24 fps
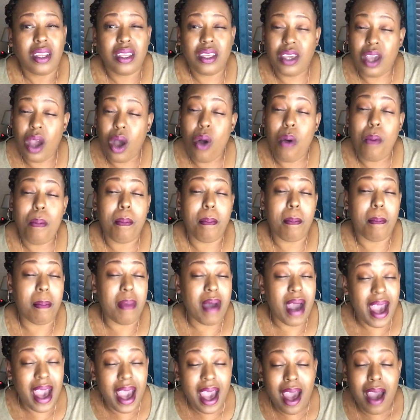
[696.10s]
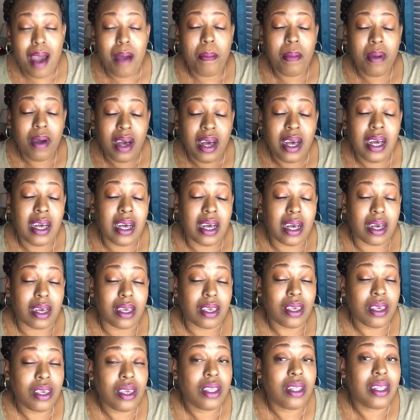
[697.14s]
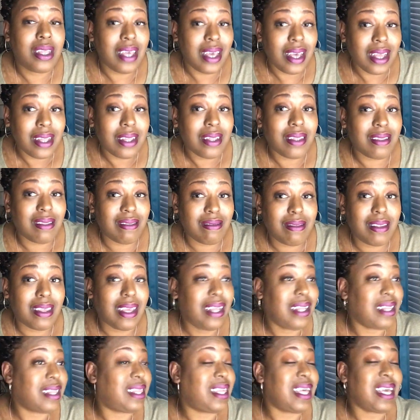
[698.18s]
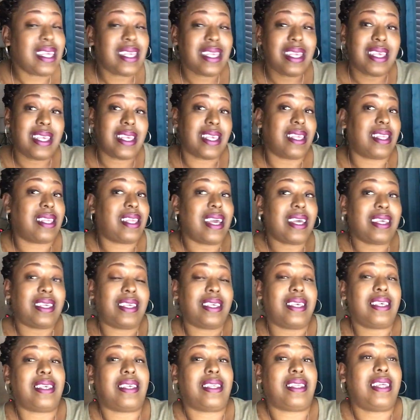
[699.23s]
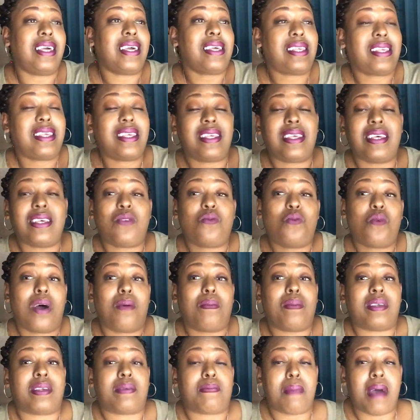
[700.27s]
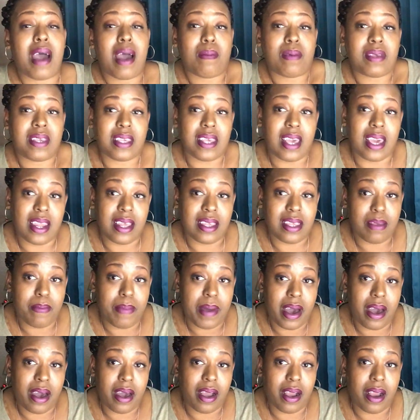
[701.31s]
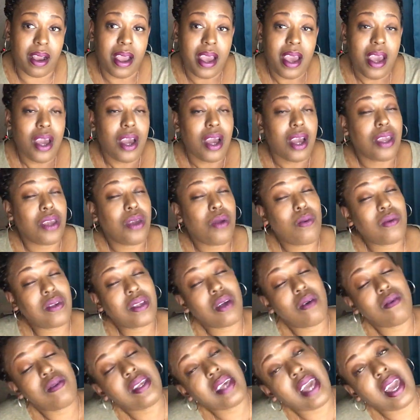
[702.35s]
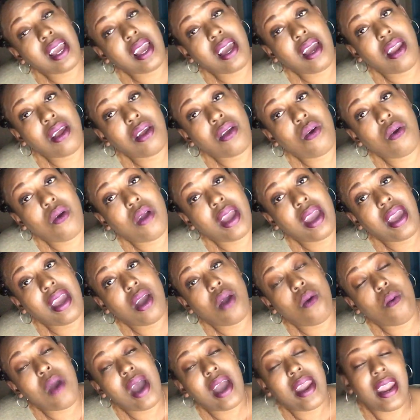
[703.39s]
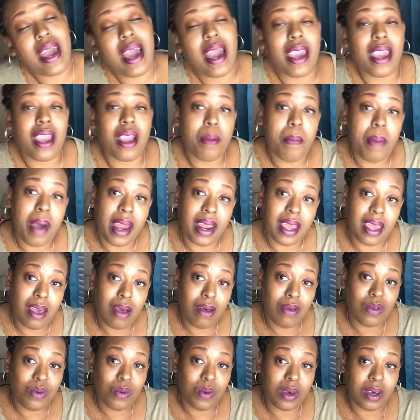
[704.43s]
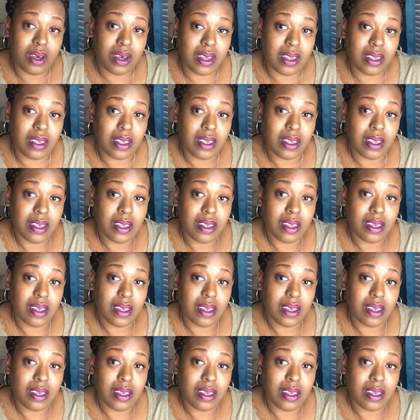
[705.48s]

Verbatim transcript: Yo, mama, this is, this is, this is this woman's mama saying this about her. You was going to take her to court. Hell, why not? Everybody else was.